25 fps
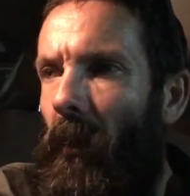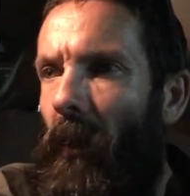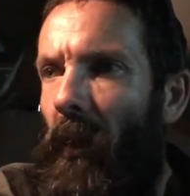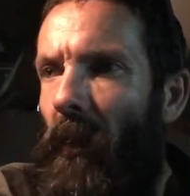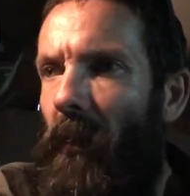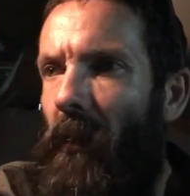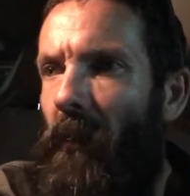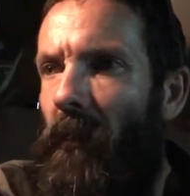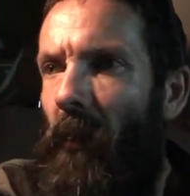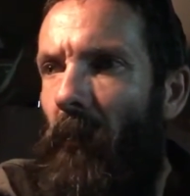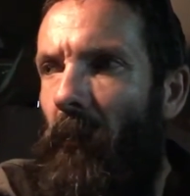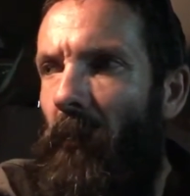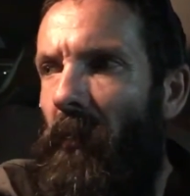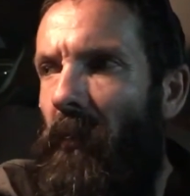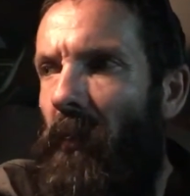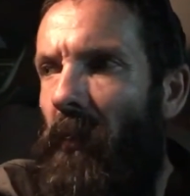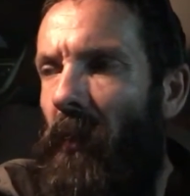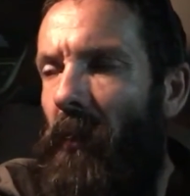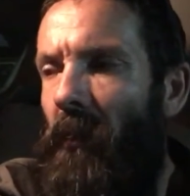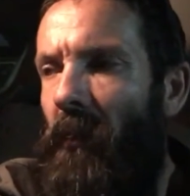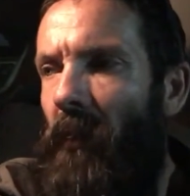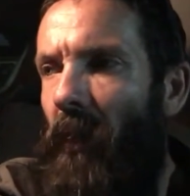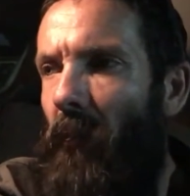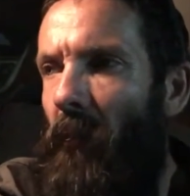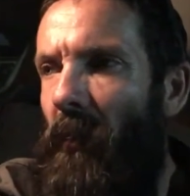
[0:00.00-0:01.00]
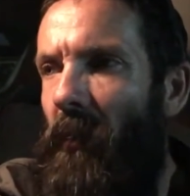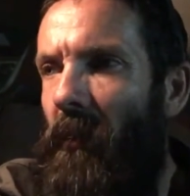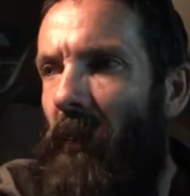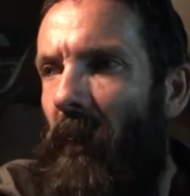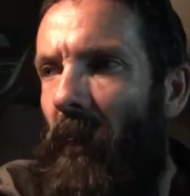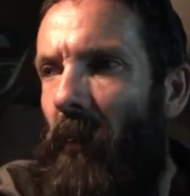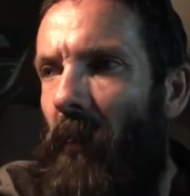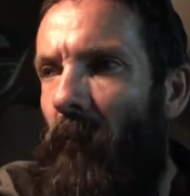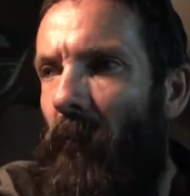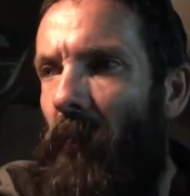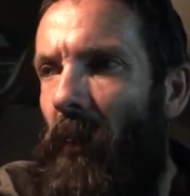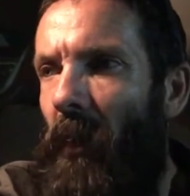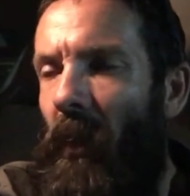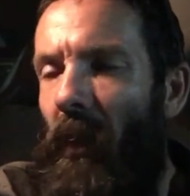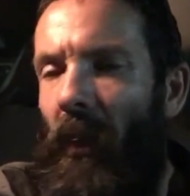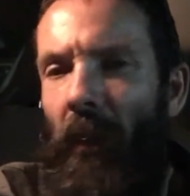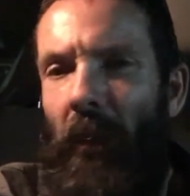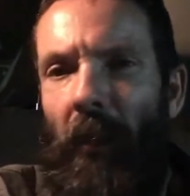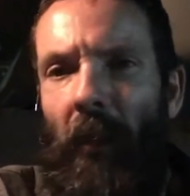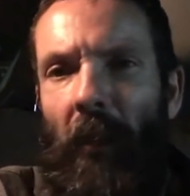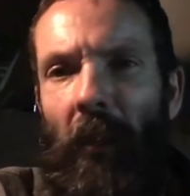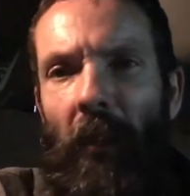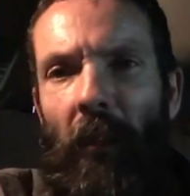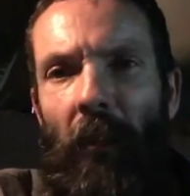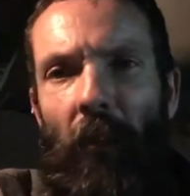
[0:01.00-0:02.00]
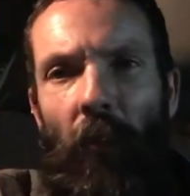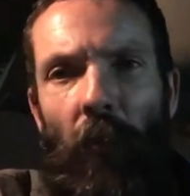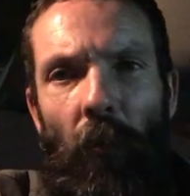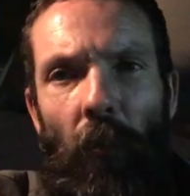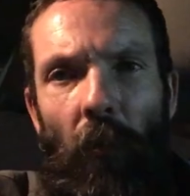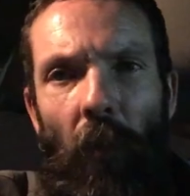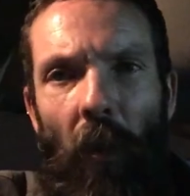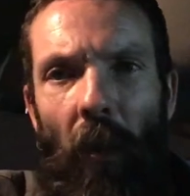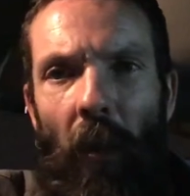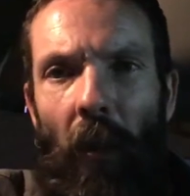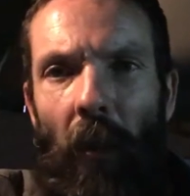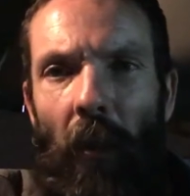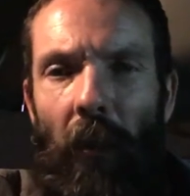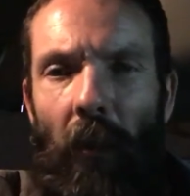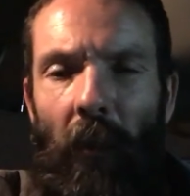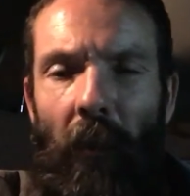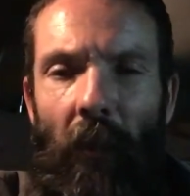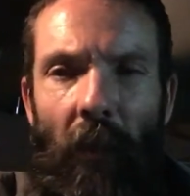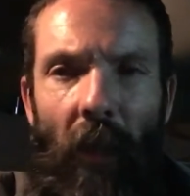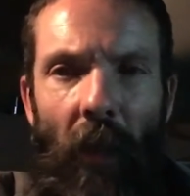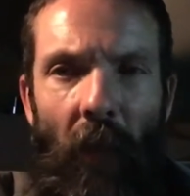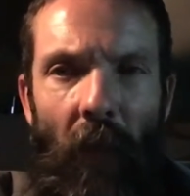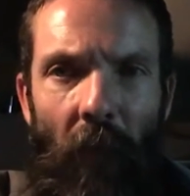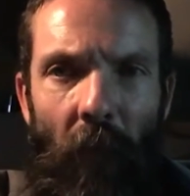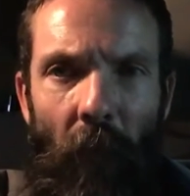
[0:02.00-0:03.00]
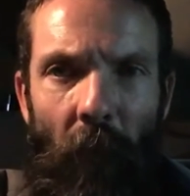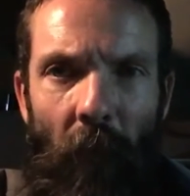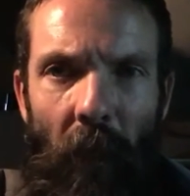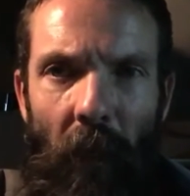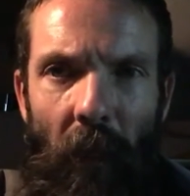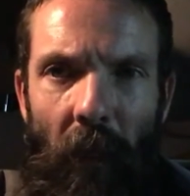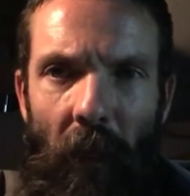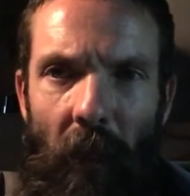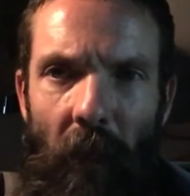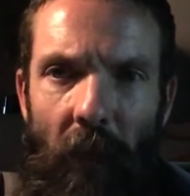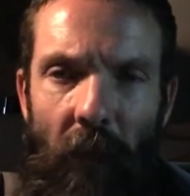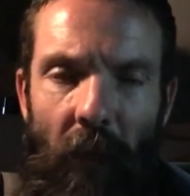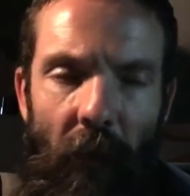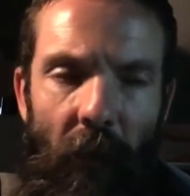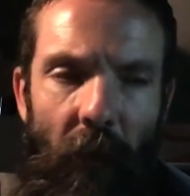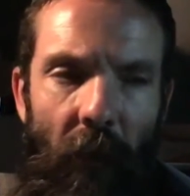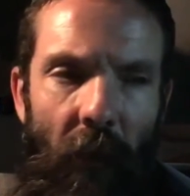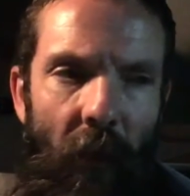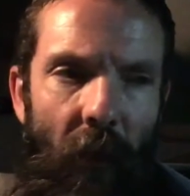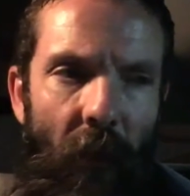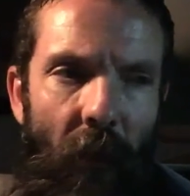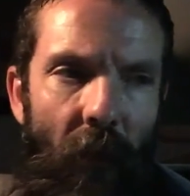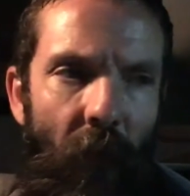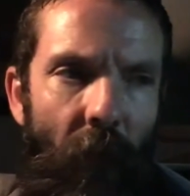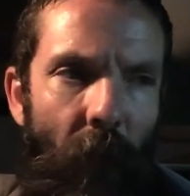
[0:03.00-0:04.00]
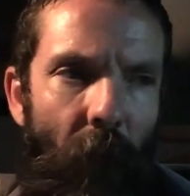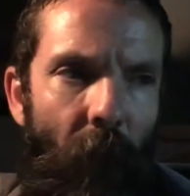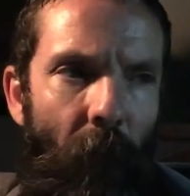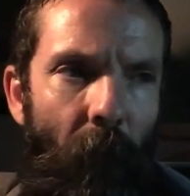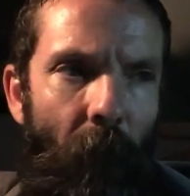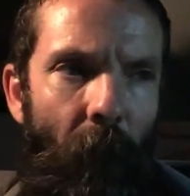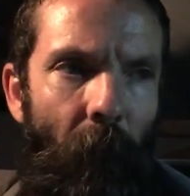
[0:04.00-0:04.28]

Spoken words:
in some sense, I'm the same thing that you are, that everyone is this